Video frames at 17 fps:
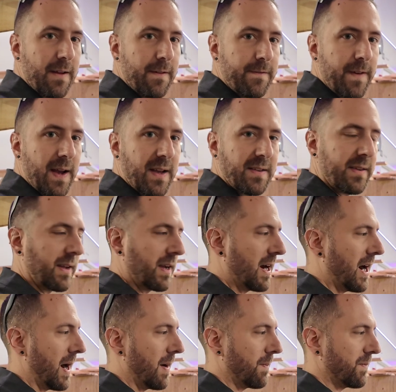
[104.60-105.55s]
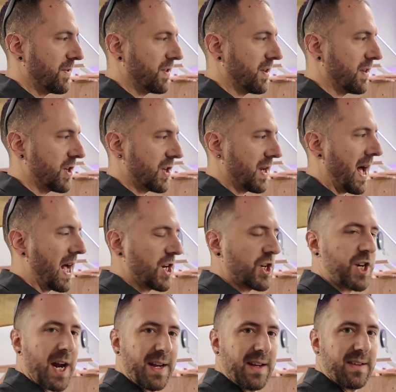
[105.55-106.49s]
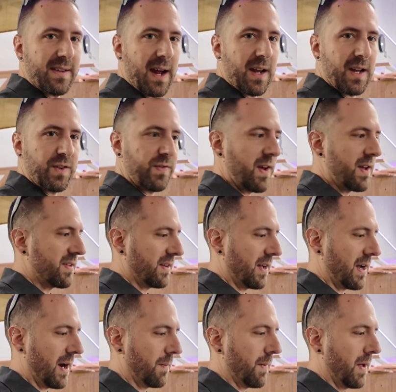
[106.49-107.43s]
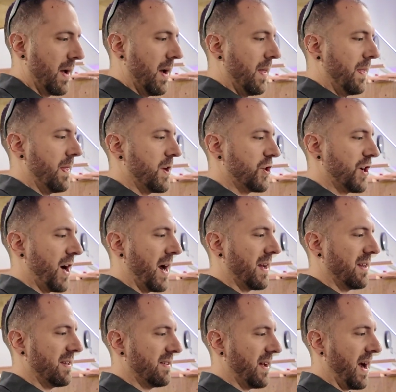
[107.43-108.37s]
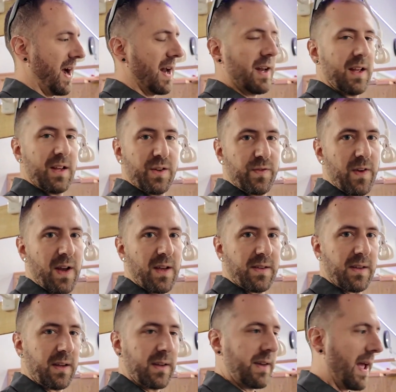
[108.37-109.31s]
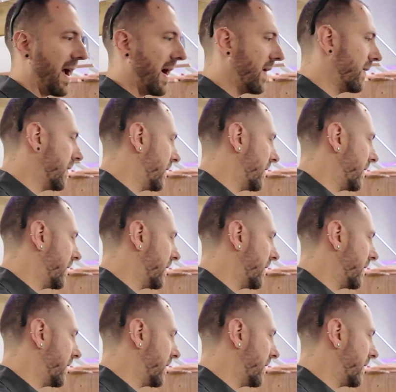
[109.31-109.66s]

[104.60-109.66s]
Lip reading: facing up. So the not shiny side is facing up, the shiny side is facing down.